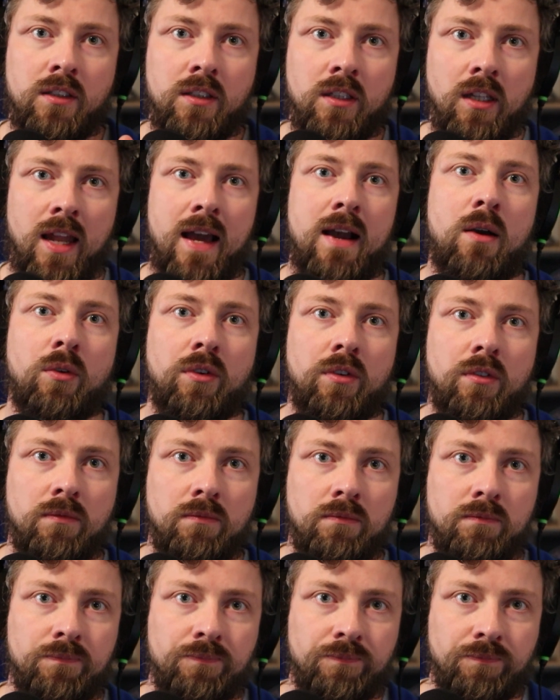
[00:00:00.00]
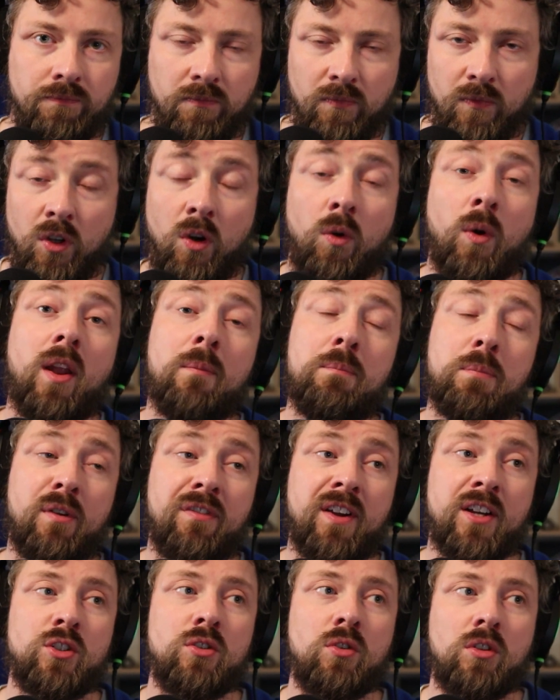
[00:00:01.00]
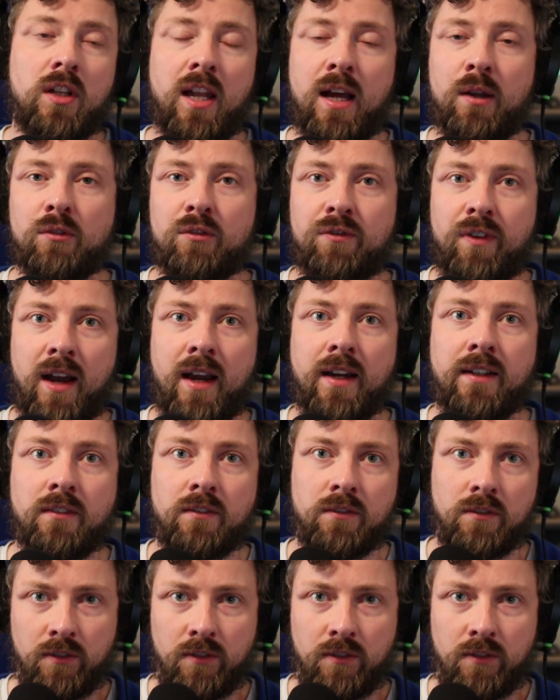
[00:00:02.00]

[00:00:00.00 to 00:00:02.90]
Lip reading: clown. Well, a professional clown's fine.